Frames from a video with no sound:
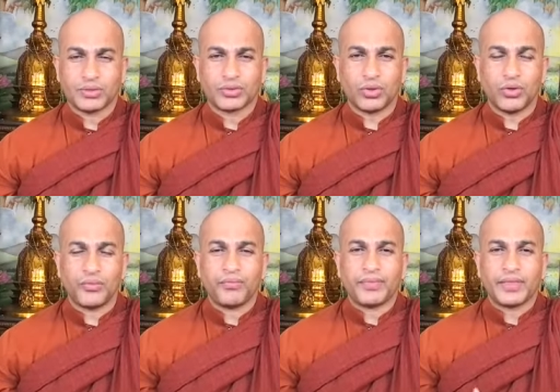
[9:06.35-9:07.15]

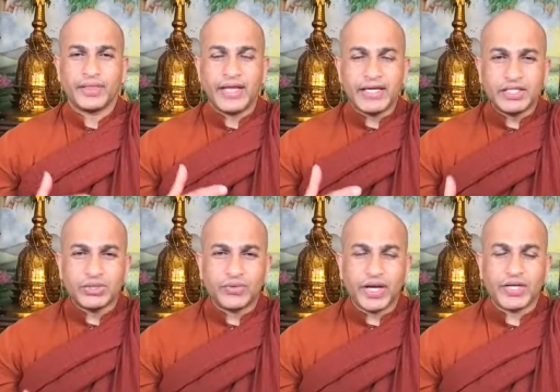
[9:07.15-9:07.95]
So that
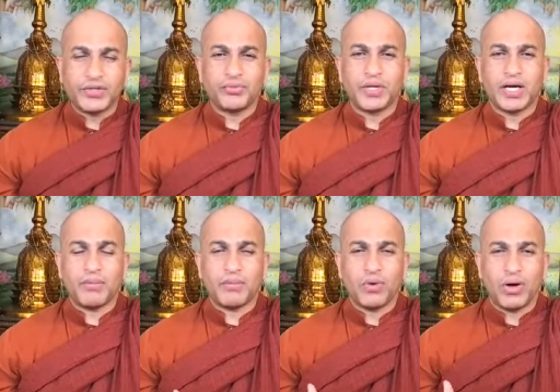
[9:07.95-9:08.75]
is where you
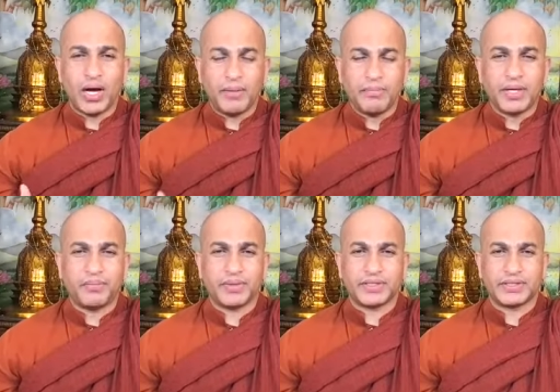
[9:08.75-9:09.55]
become more humble
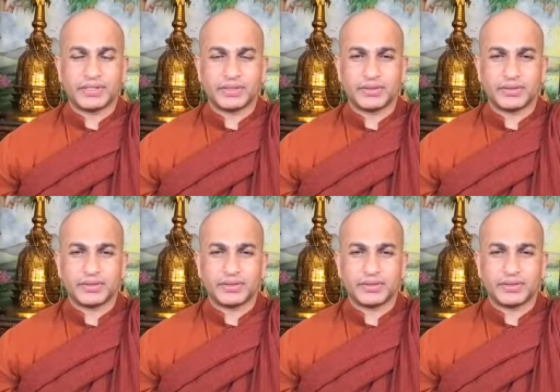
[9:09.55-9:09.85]
person.